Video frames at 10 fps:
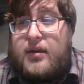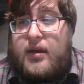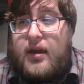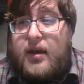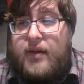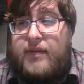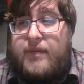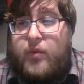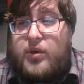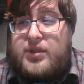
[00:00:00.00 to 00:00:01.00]
uh,
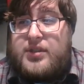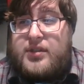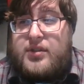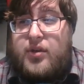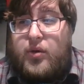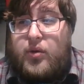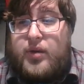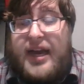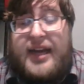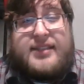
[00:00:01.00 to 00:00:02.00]
forced to
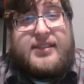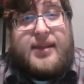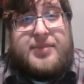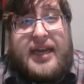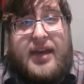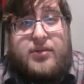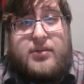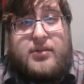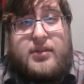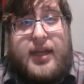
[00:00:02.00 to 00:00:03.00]
kind of step
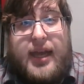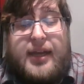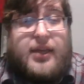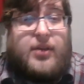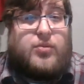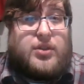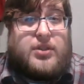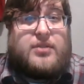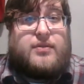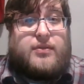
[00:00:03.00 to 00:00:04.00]
down and he
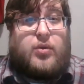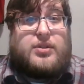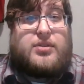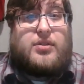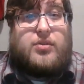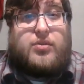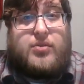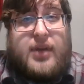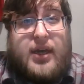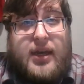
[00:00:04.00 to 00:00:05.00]
was forced
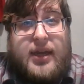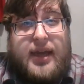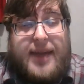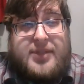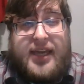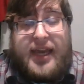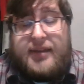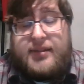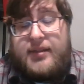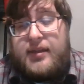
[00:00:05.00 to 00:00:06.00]
to uh,
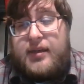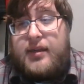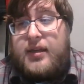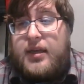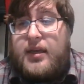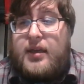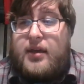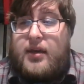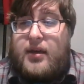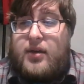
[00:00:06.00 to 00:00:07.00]
abdicate
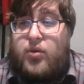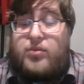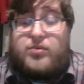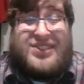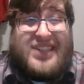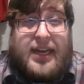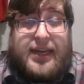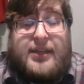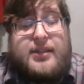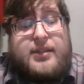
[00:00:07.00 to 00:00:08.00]
uh, or
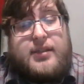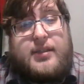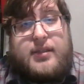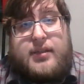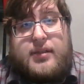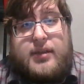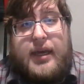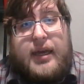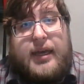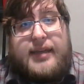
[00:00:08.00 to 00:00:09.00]
resign
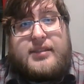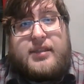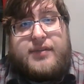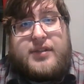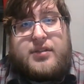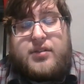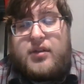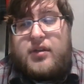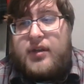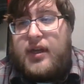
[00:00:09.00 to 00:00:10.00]
uh, as the official
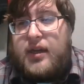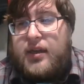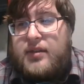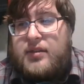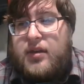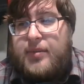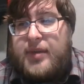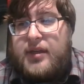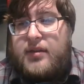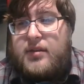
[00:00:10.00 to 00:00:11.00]
ter- uh, term
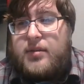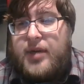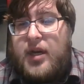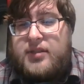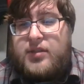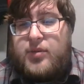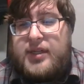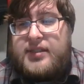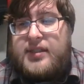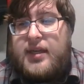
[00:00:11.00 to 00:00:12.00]
terminology was.